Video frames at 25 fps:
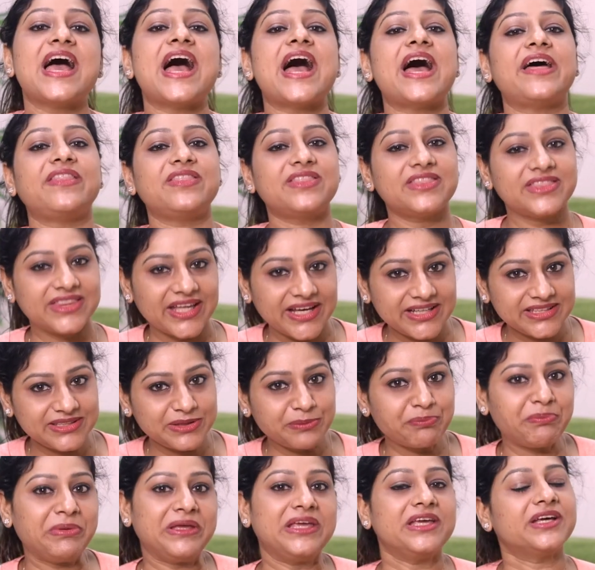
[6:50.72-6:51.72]
And
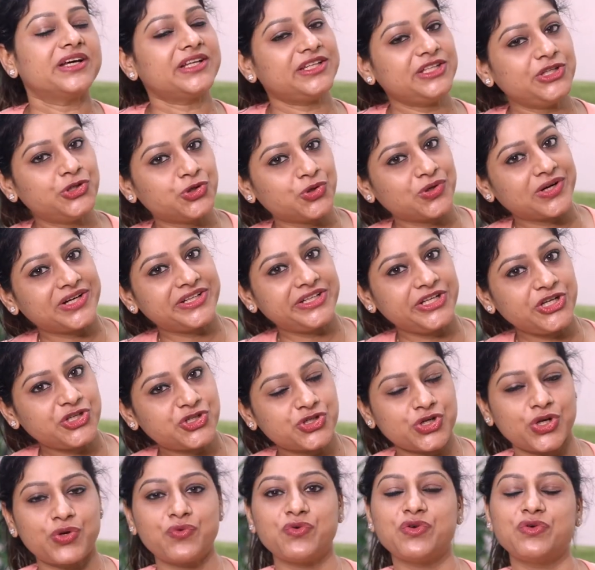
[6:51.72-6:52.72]
then being a yoga
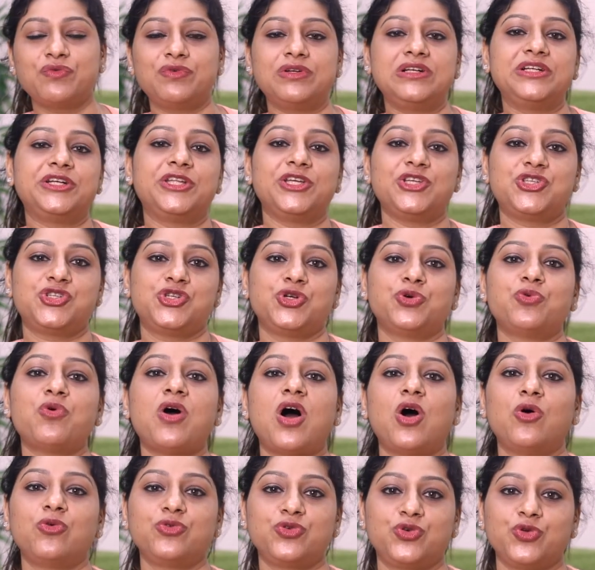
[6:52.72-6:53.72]
teacher, we will teach you
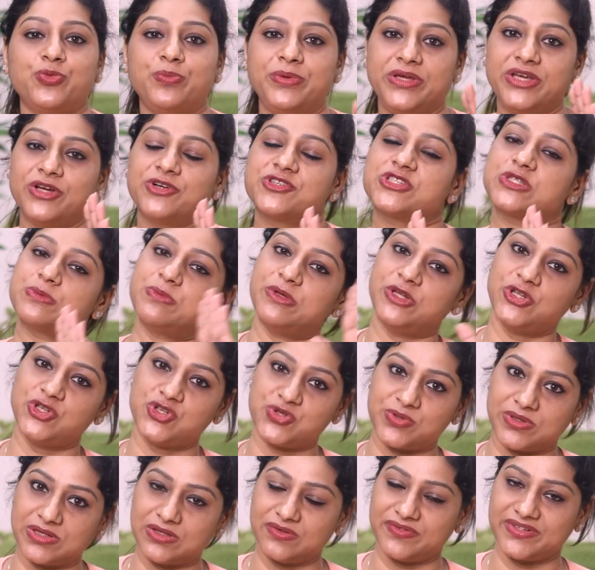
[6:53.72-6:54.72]
how to be a
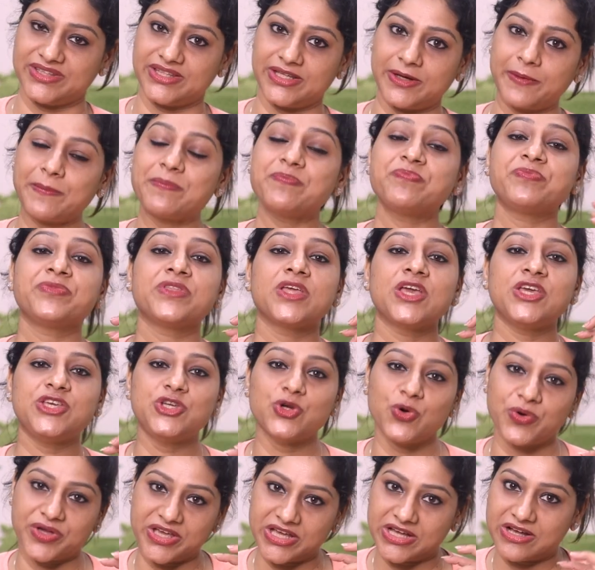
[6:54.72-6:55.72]
spiritual with the
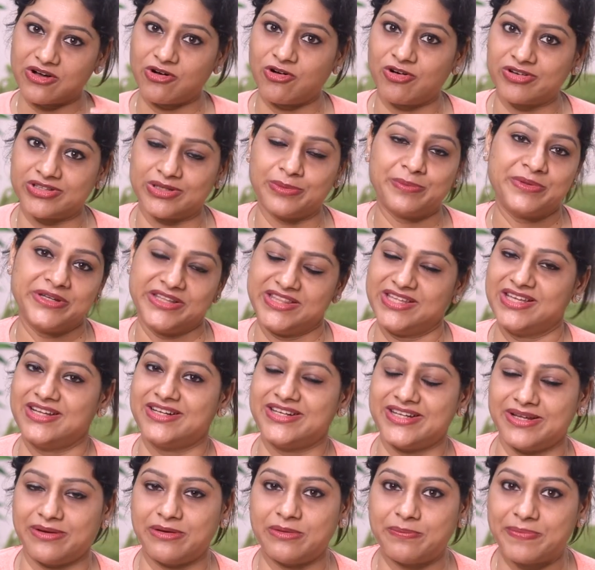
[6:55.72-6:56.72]
yogic or the
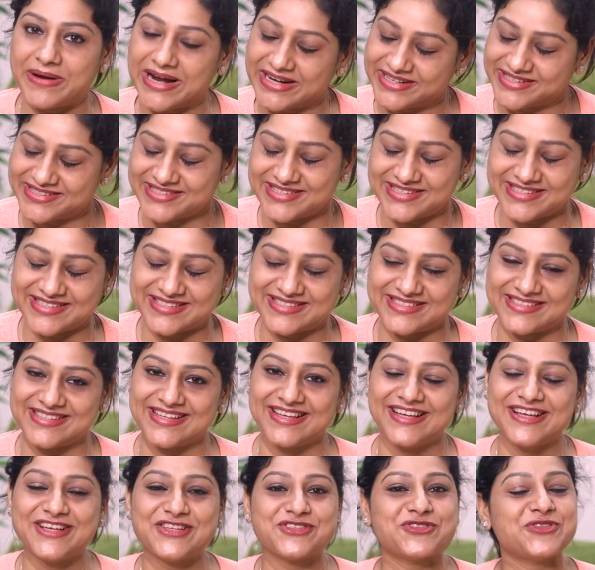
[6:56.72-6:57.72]
breathing practices.
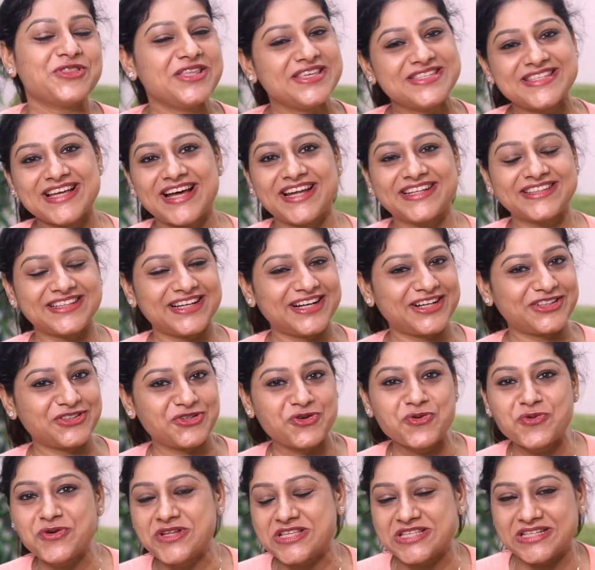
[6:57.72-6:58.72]
So these are the
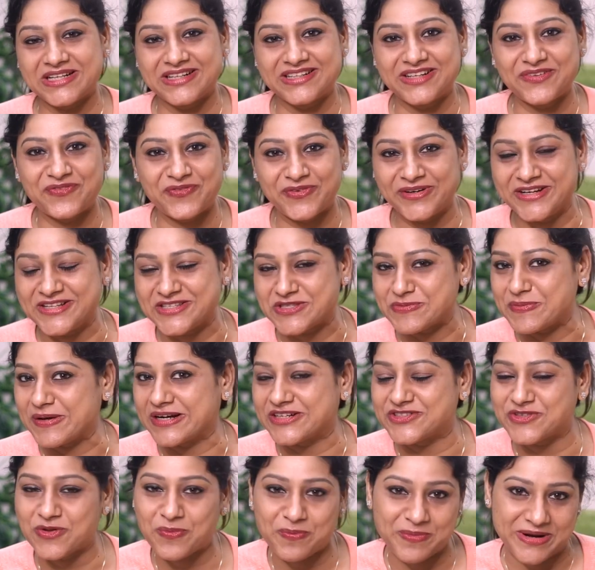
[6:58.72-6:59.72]
two different
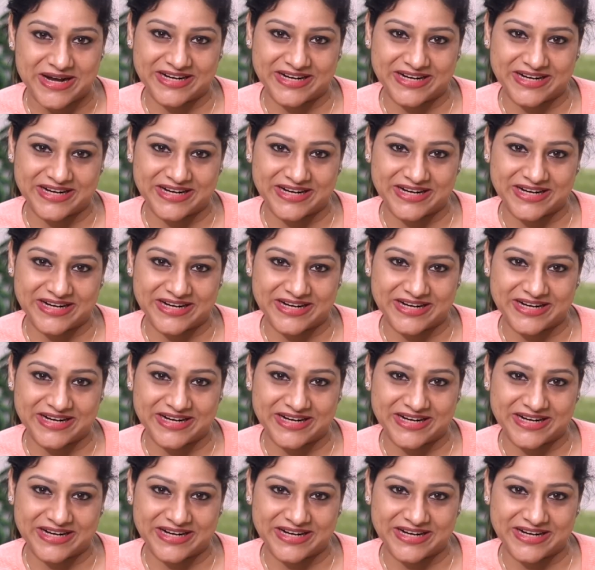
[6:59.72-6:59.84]
aspects of